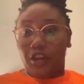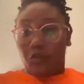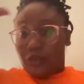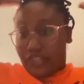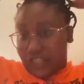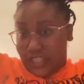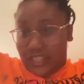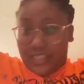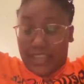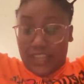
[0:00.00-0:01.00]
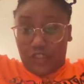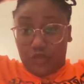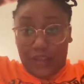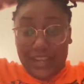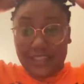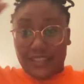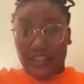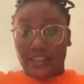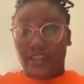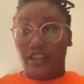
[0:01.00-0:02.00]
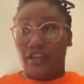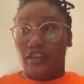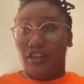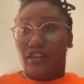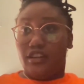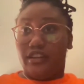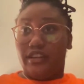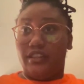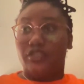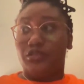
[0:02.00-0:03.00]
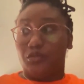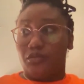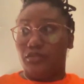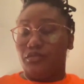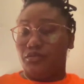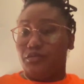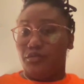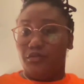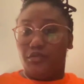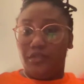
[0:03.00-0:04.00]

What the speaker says: which is a drastic historical